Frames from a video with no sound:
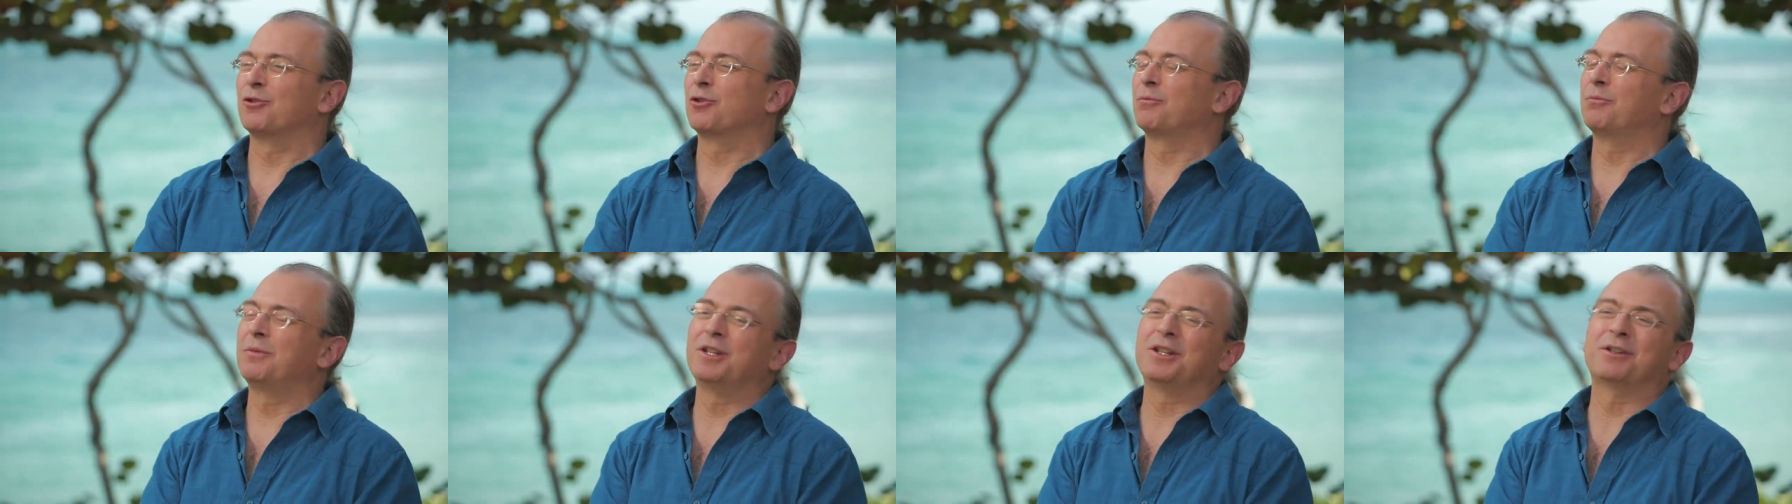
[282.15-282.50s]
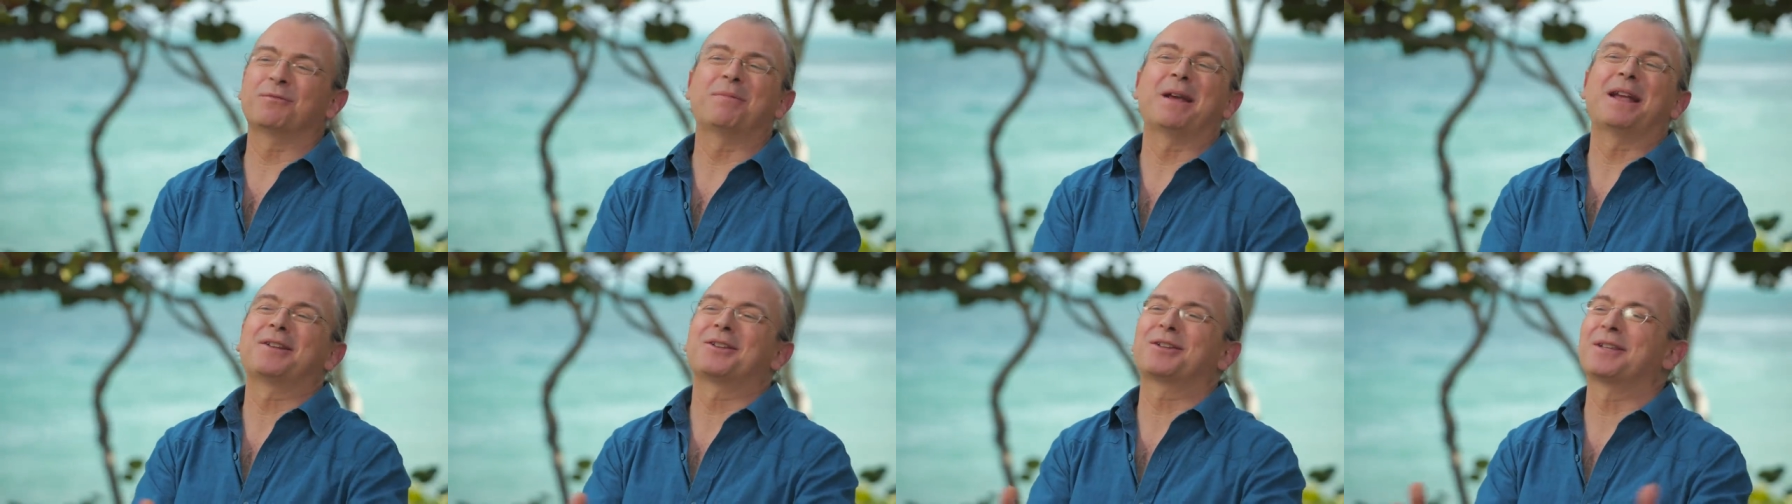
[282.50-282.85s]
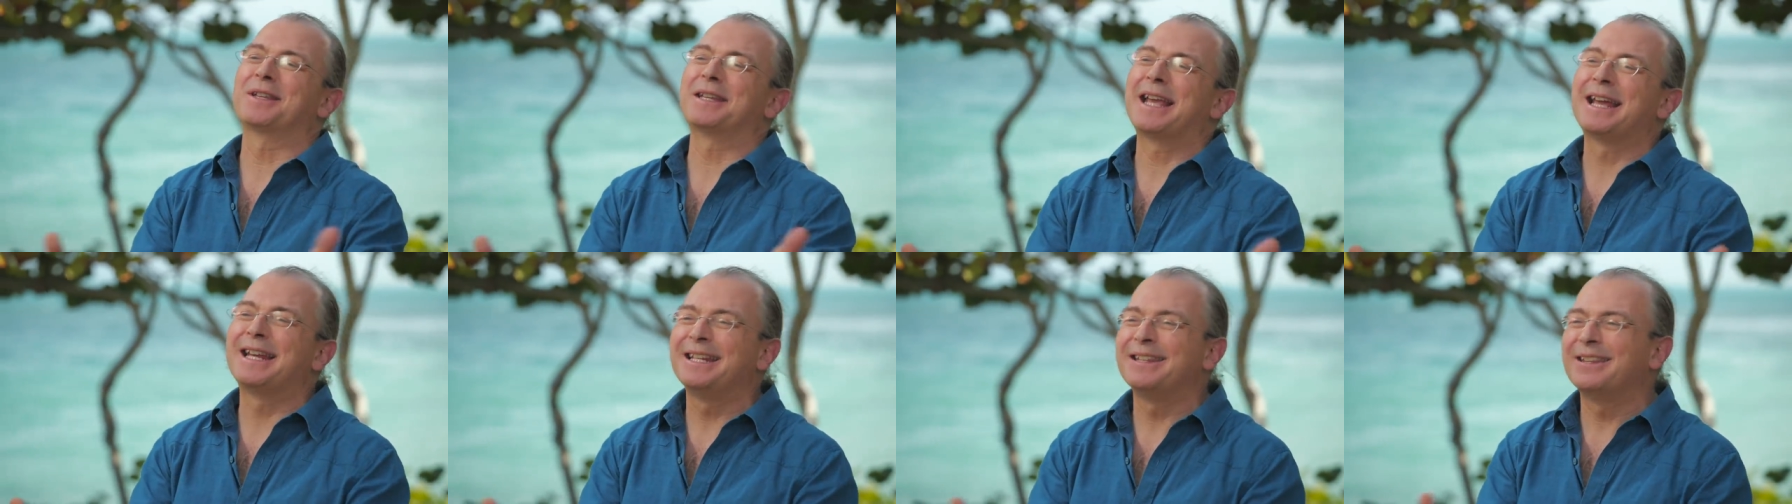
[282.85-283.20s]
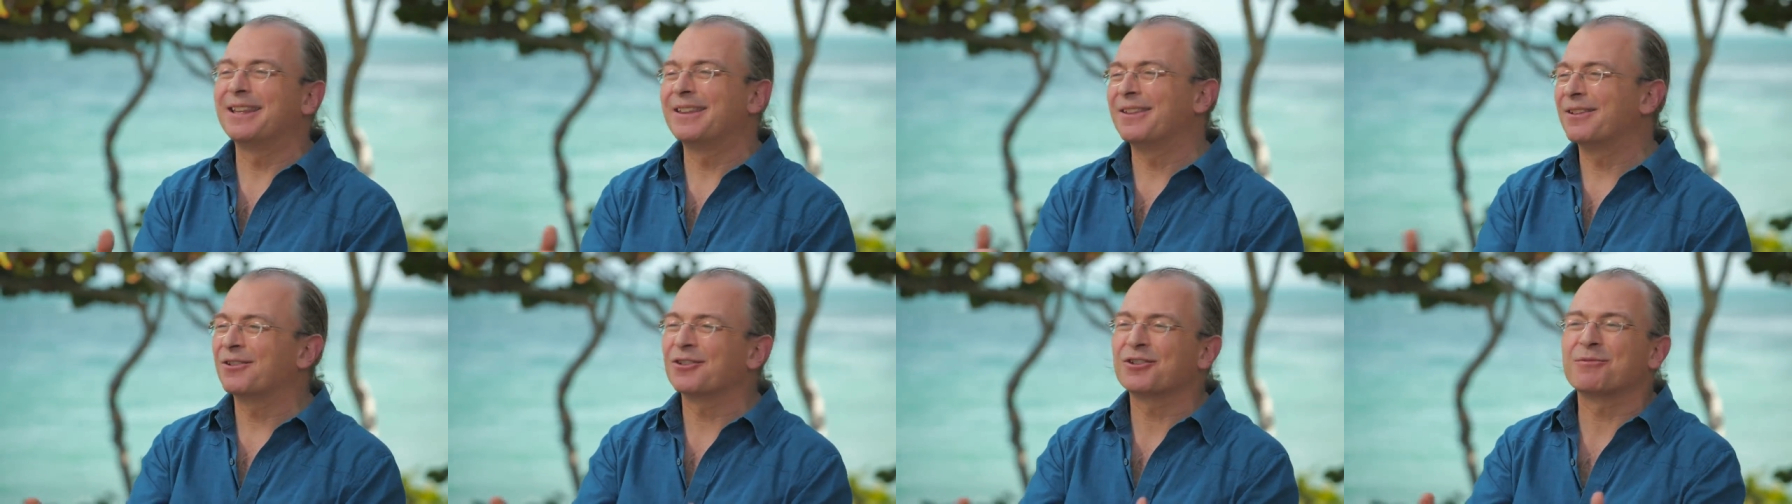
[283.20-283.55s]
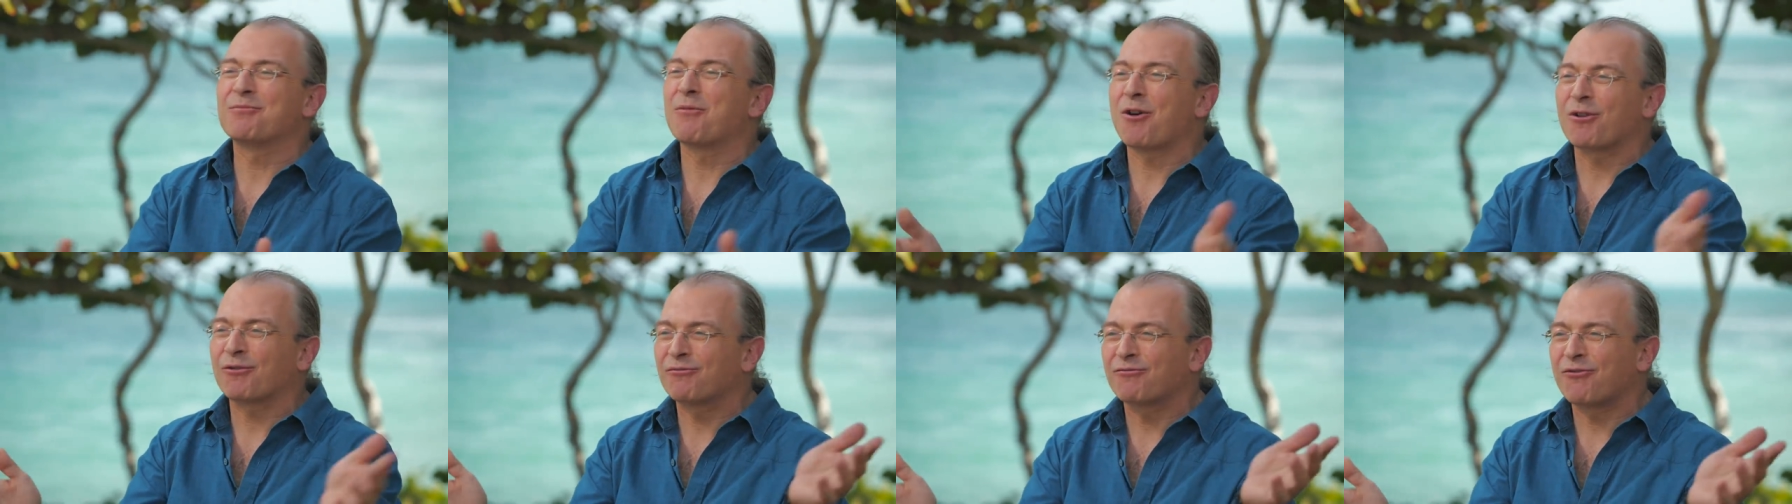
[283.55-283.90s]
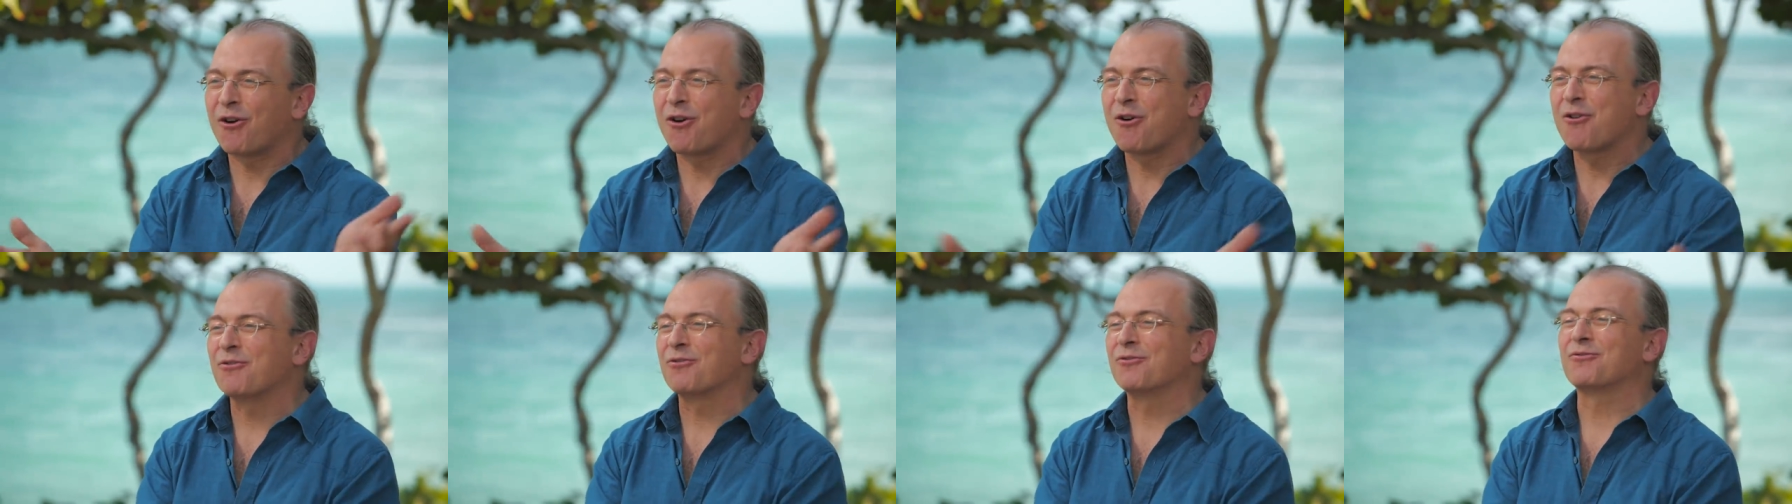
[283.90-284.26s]
which means basically anything that our
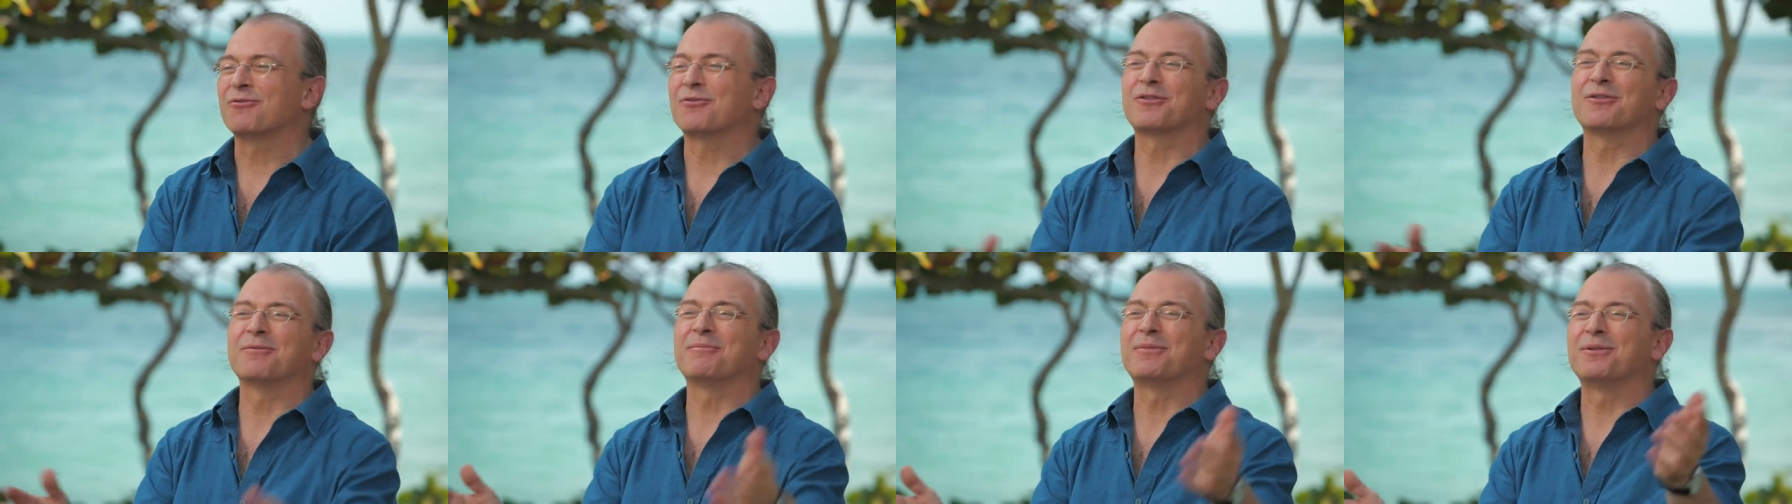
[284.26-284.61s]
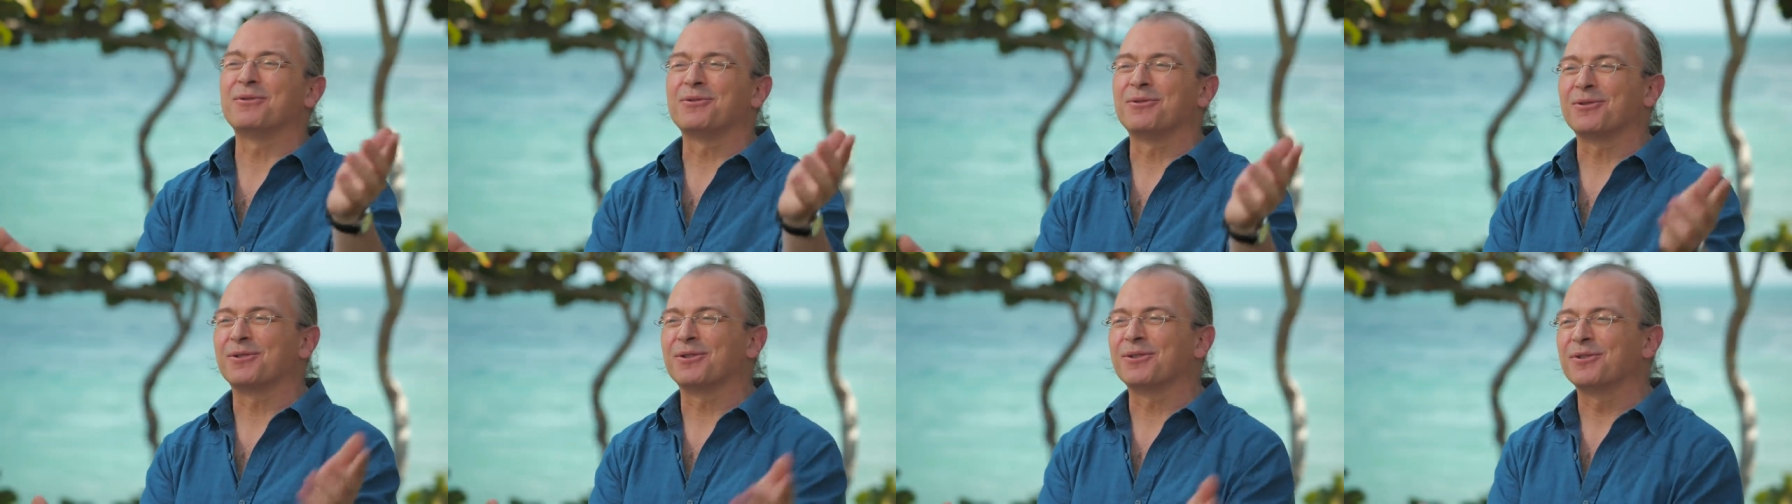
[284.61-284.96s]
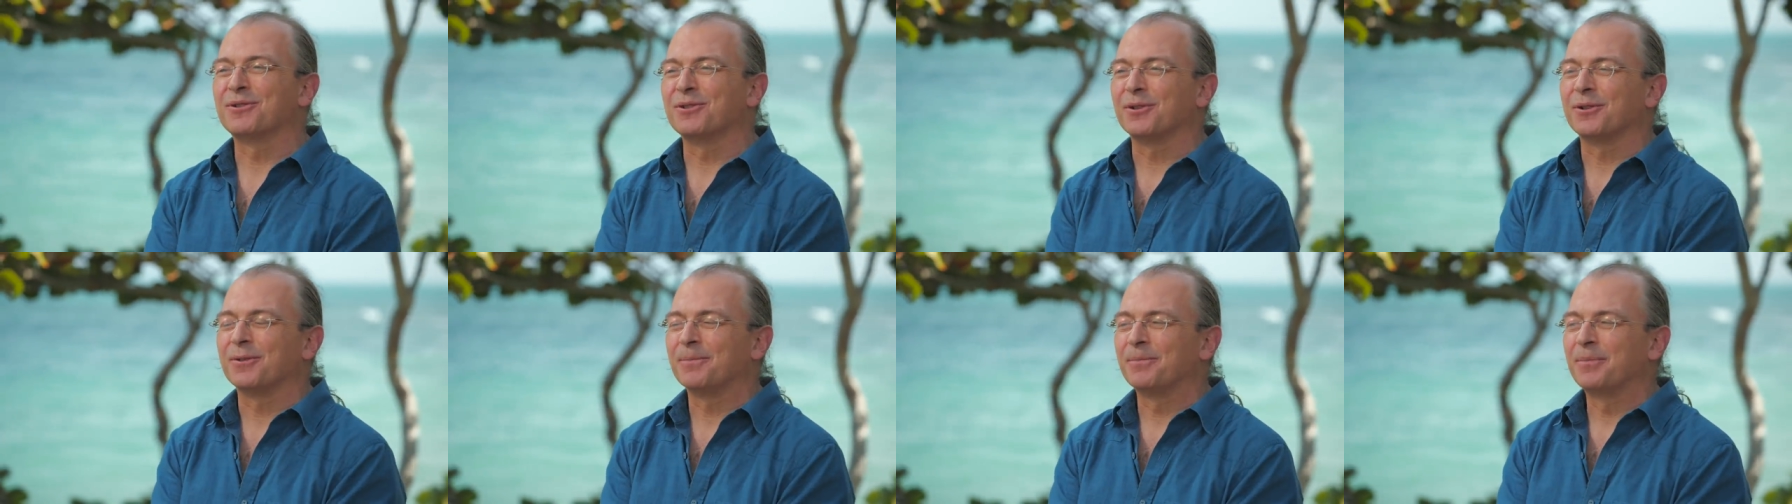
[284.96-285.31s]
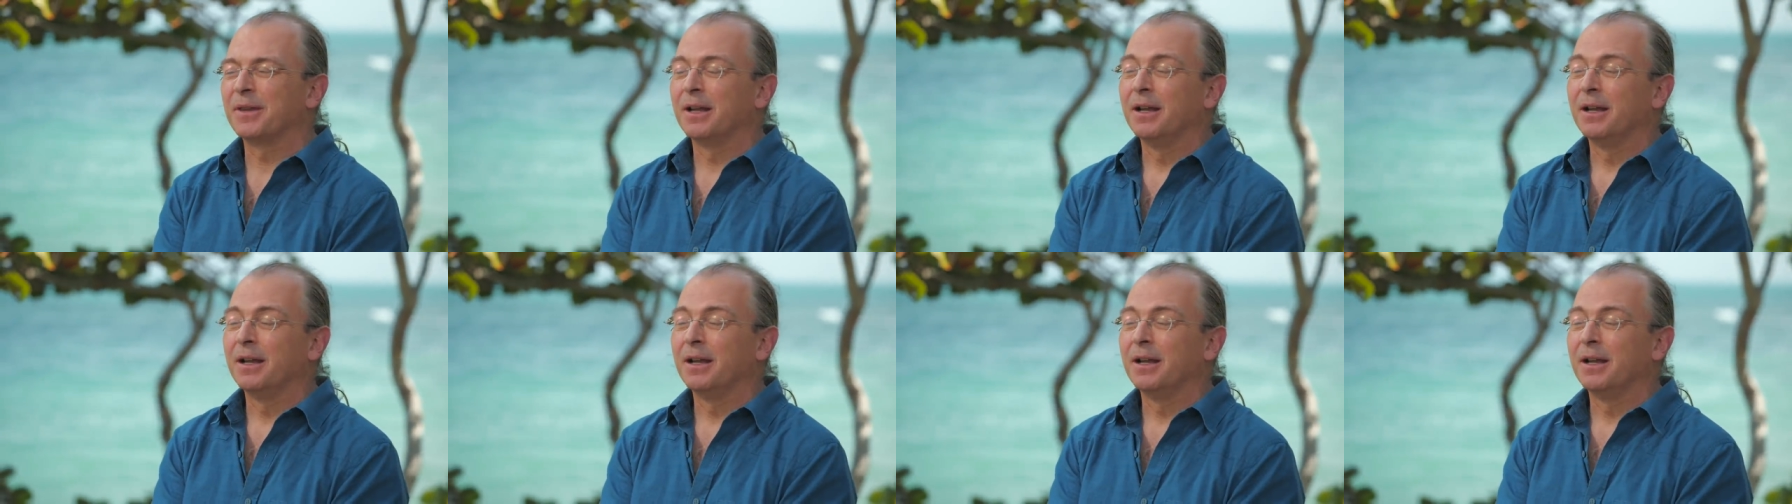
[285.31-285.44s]
smartphone or computer can do.